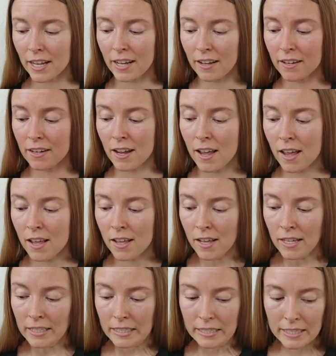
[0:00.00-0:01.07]
And
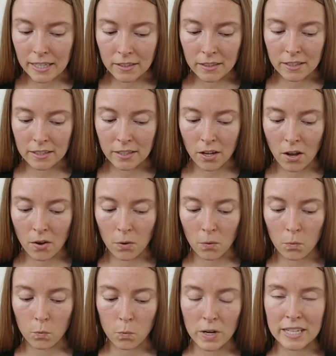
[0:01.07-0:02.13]
since
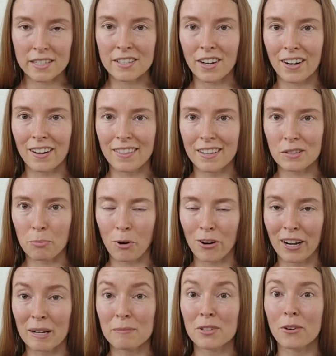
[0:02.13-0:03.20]
we started this
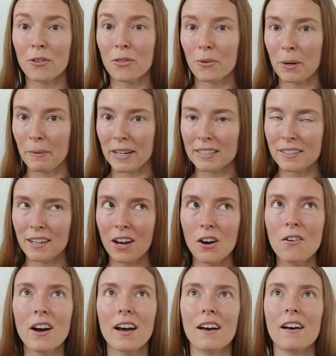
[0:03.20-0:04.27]
program, so three weeks ago,
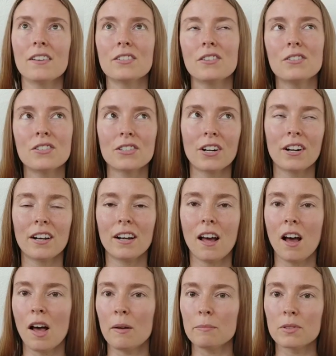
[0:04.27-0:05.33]
I also started
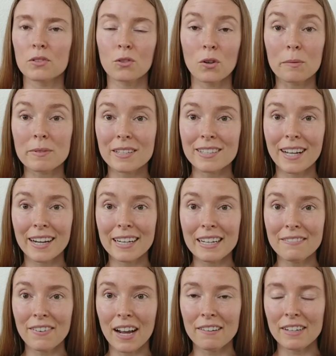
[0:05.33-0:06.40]
up Sculpt
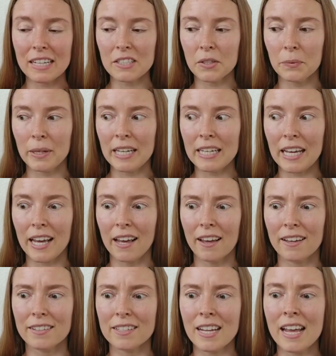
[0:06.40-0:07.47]
Society five days a week,
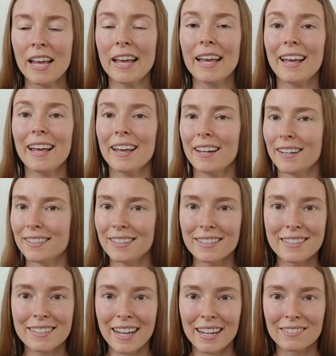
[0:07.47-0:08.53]
and it is
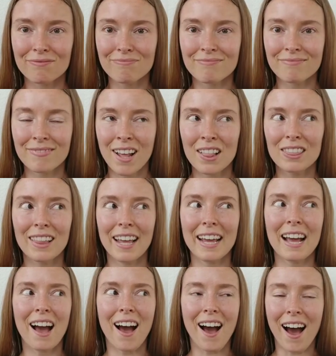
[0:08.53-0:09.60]
insane.
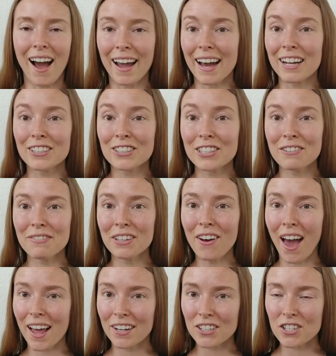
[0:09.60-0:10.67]
Like, I actually
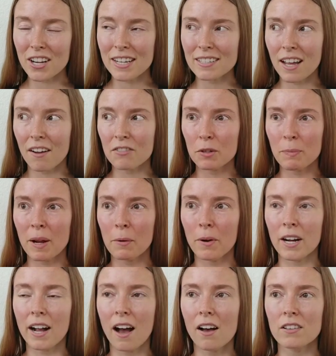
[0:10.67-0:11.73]
feel energized after my
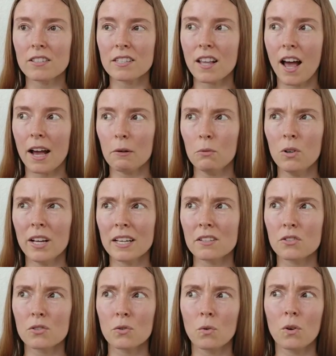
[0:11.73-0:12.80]
workouts. I will
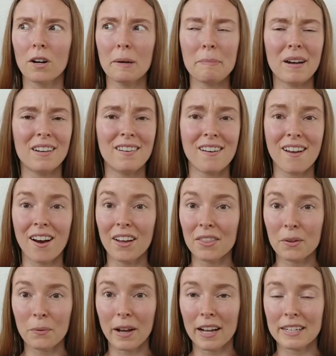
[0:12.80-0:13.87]
get sore, but not
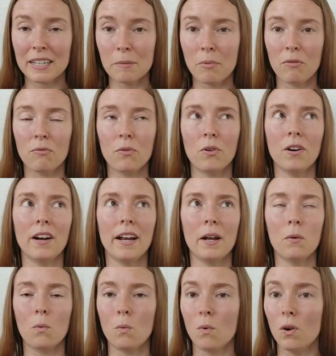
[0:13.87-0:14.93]
in the way I did before.
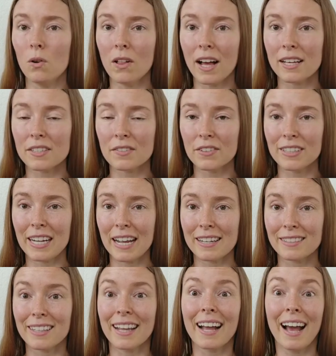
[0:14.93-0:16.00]
It won't last for
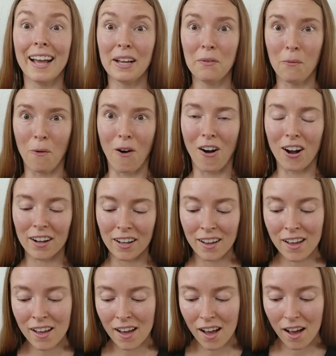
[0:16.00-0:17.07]
days. Like, I can walk,
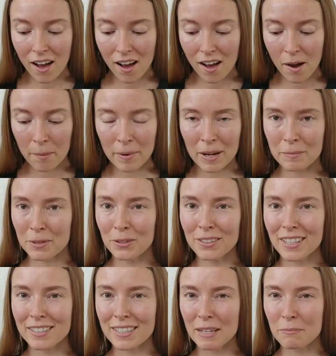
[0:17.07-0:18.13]
um, and I'm
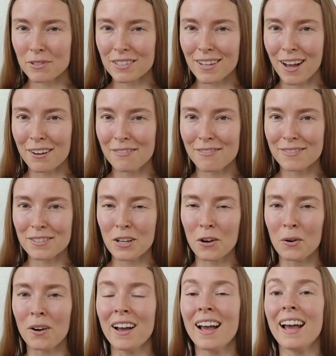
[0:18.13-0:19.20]
doing the same stuff.
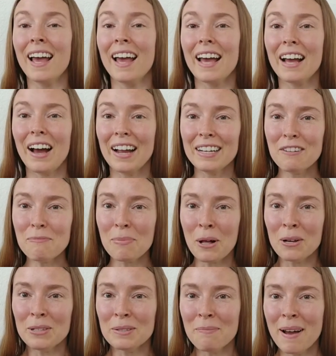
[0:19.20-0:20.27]
So, kind of
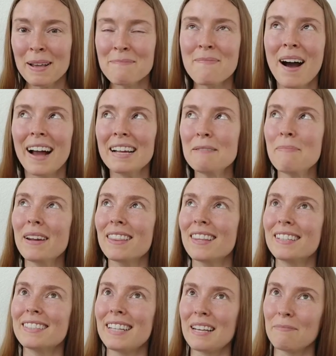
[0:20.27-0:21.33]
blows my mind, but at
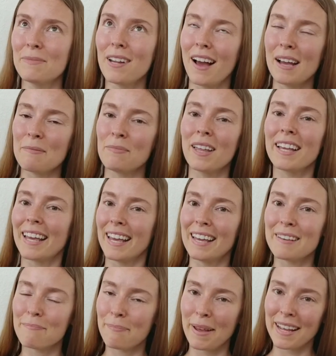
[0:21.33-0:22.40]
the same time, like,
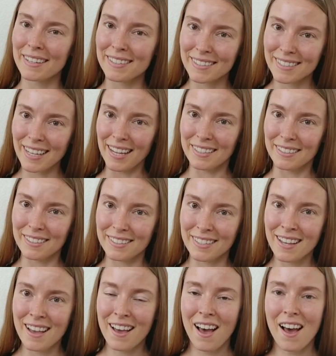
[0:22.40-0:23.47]
it makes sense
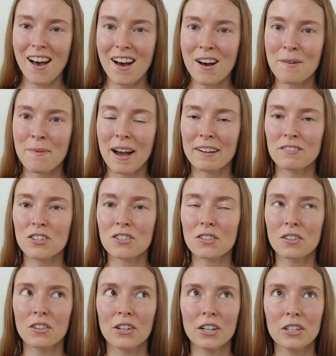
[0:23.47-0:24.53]
um, I've
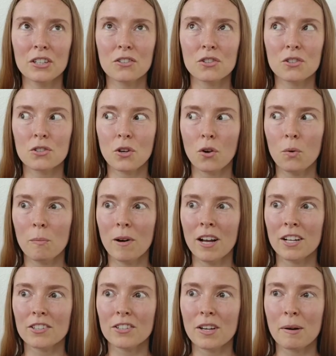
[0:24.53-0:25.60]
just learned so
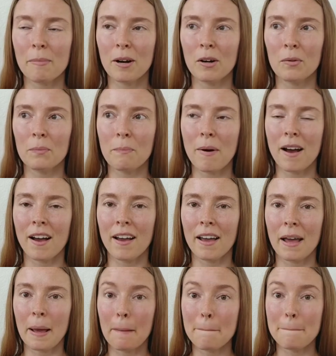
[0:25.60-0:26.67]
much about
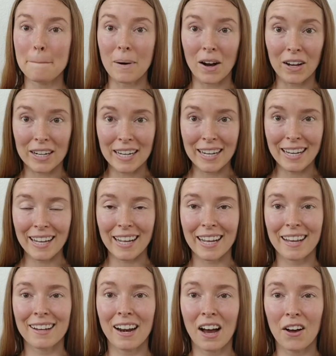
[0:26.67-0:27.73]
my body
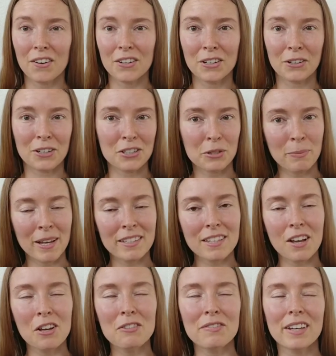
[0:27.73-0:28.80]
and how to nourish
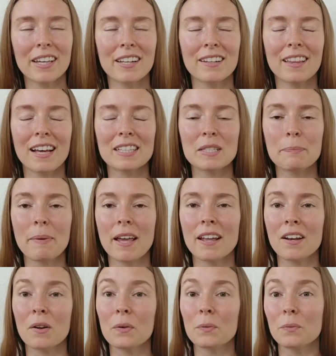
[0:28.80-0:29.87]
myself, and that's
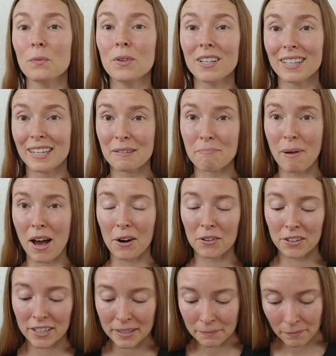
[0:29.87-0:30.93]
been really
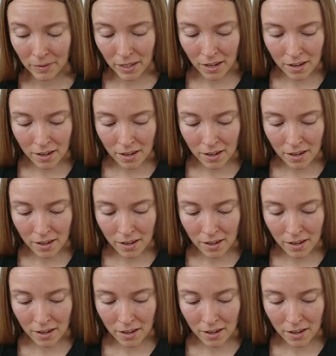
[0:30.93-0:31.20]
empowering.